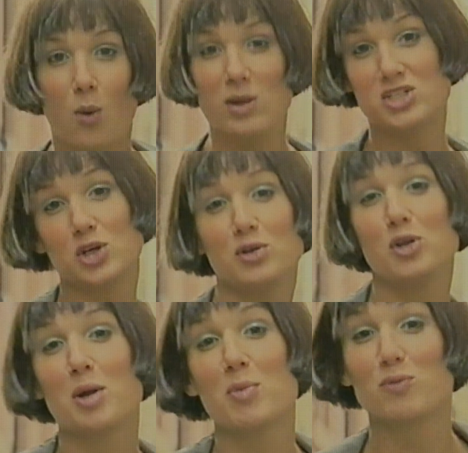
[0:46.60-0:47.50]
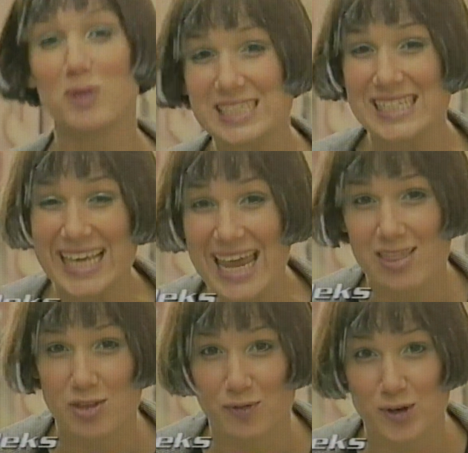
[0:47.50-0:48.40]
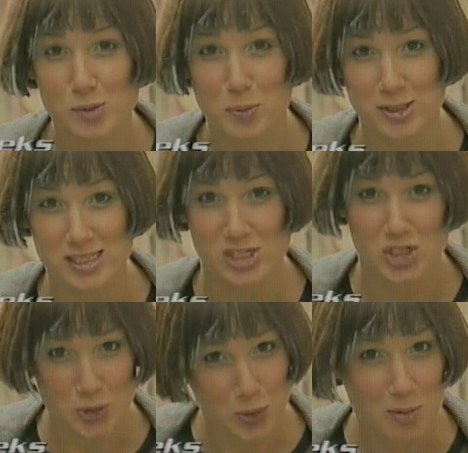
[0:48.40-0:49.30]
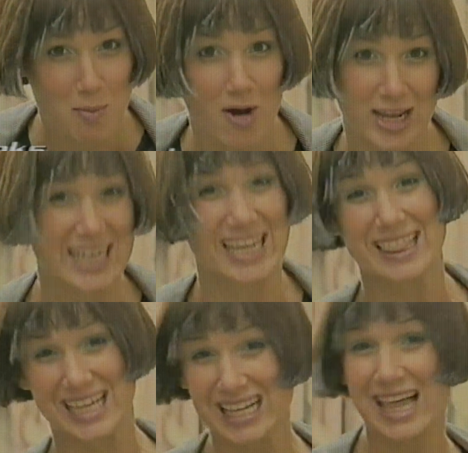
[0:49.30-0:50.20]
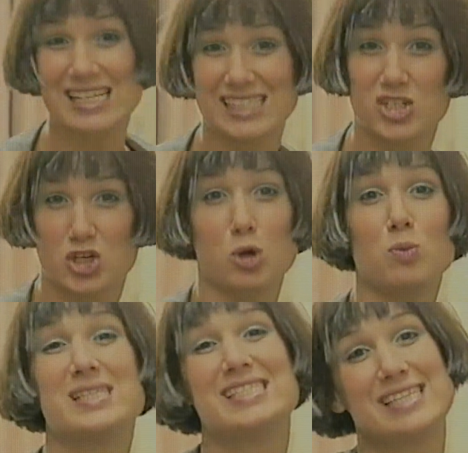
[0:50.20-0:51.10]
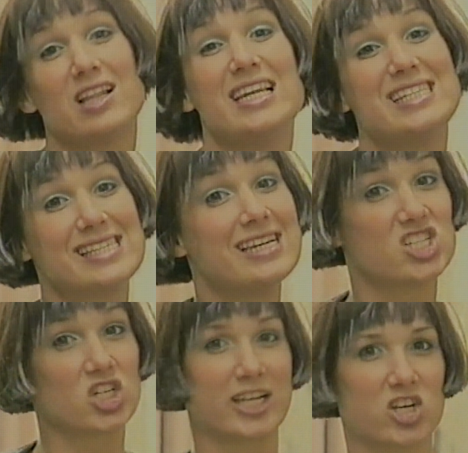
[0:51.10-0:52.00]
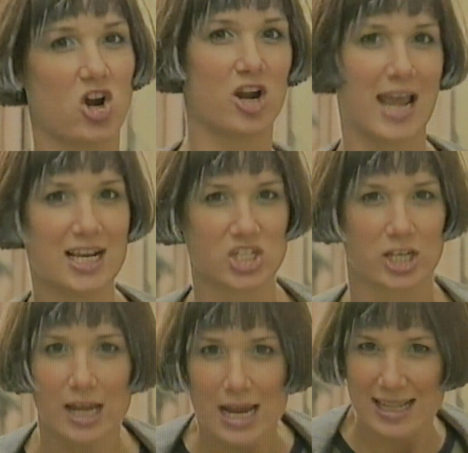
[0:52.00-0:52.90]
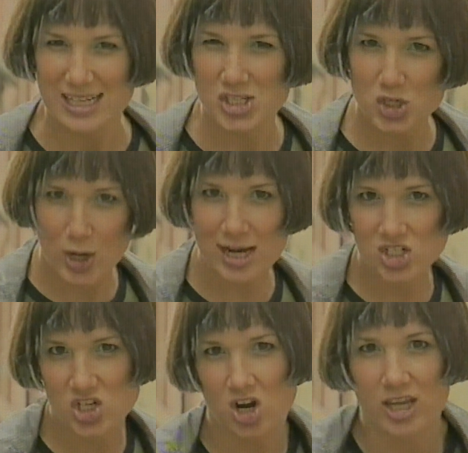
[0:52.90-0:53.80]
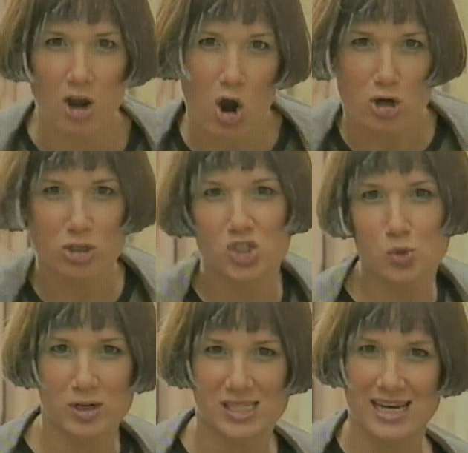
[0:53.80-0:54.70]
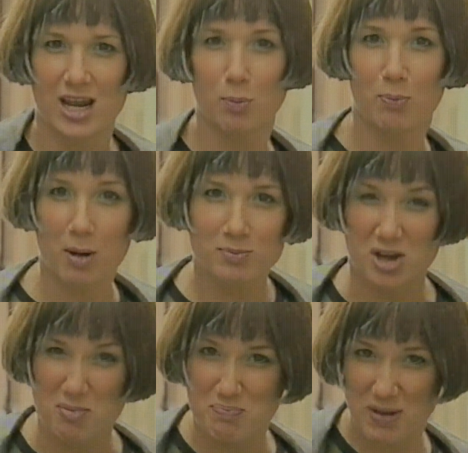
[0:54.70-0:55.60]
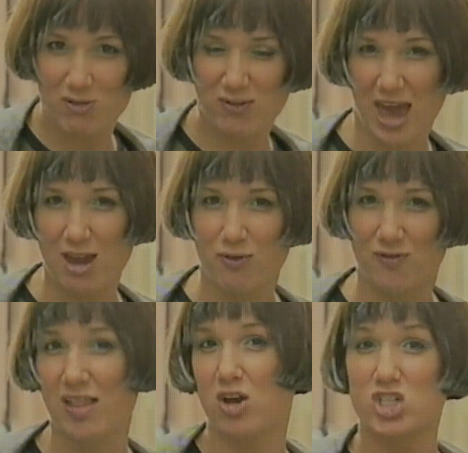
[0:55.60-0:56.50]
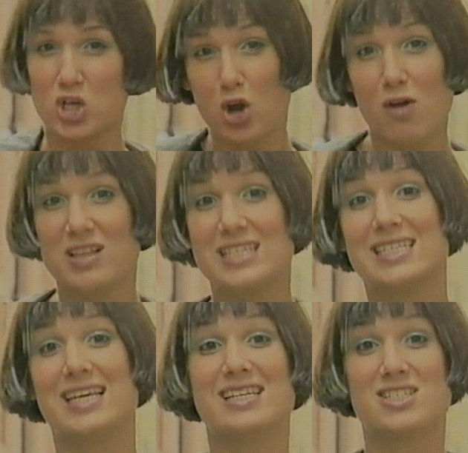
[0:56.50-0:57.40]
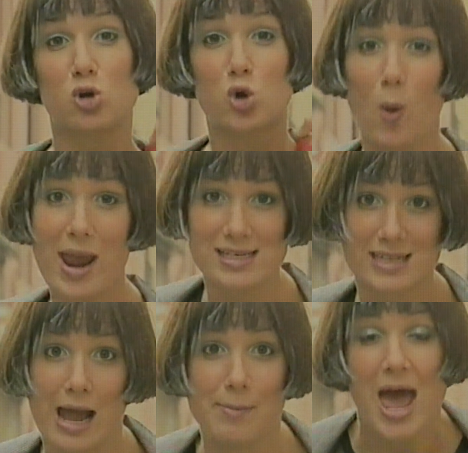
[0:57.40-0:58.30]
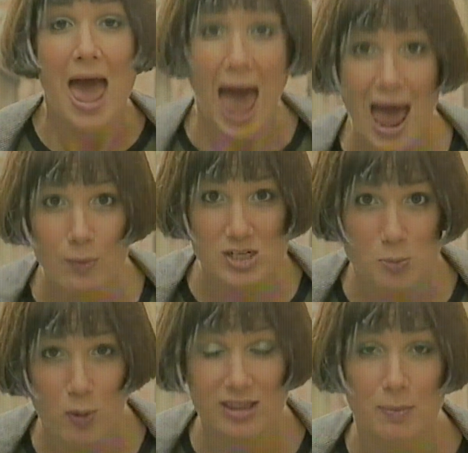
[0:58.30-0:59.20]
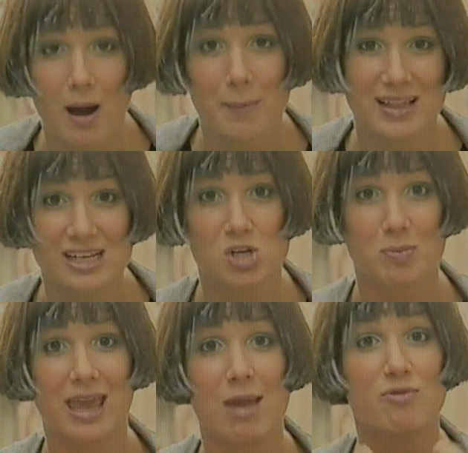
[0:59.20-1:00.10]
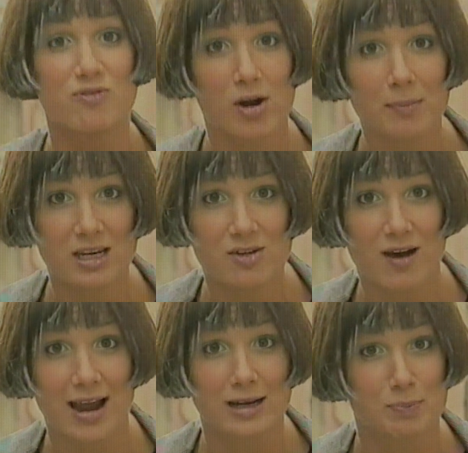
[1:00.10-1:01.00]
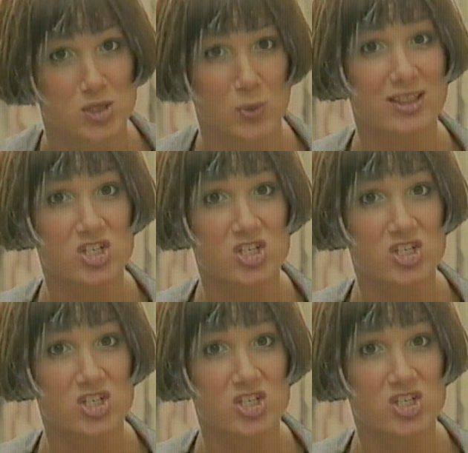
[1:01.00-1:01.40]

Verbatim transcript: When Duke Nukem originally hit the first-person shooter market, the classic Doom was still in its initial incarnation. This trash-talking Arnold Schwarzenegger pumped-up beefcake feller took over the scene until Quake time, at which point the population became firmly divided between